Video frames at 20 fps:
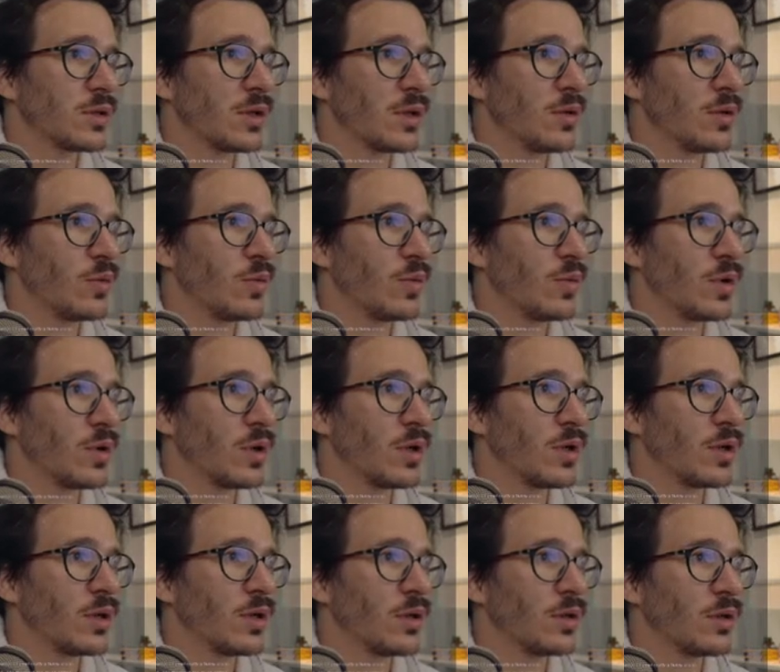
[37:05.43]
I don't want
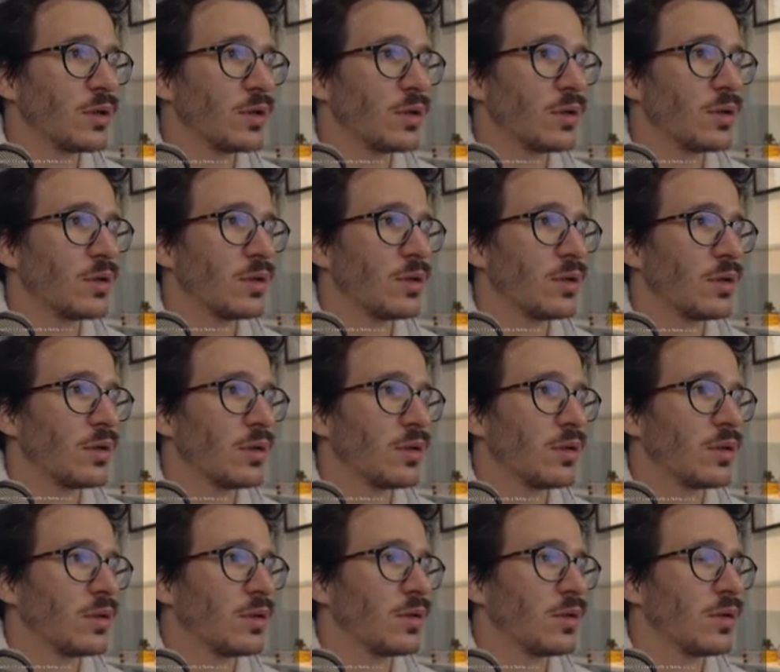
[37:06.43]
to
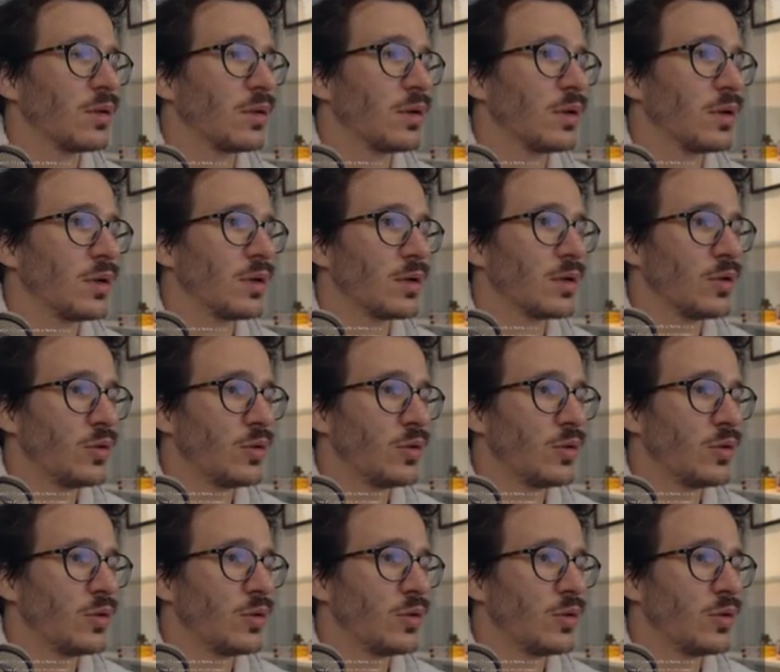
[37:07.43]
uh,